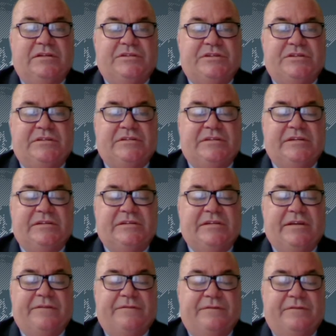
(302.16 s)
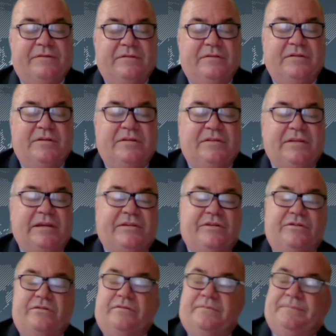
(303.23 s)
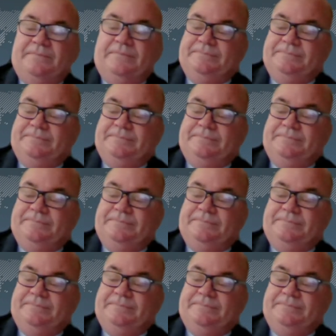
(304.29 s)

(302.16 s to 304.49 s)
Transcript: to the GCTF. Thank you.